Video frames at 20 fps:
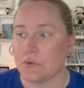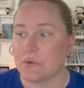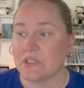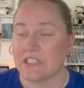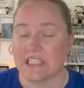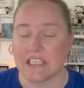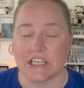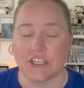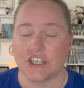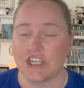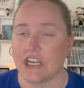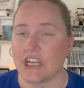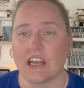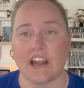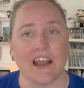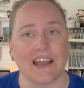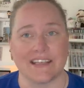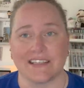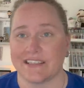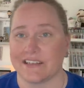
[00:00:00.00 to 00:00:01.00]
stitching.
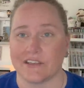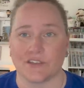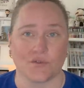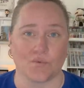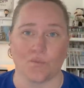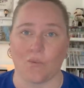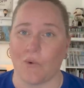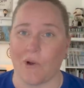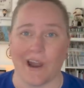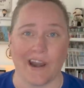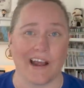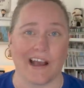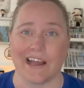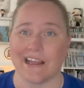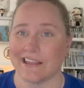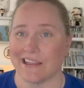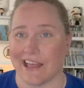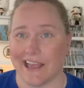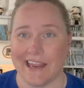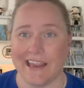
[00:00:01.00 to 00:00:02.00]
I stitch what I
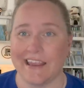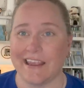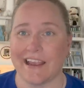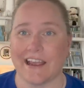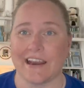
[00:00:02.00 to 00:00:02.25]
like.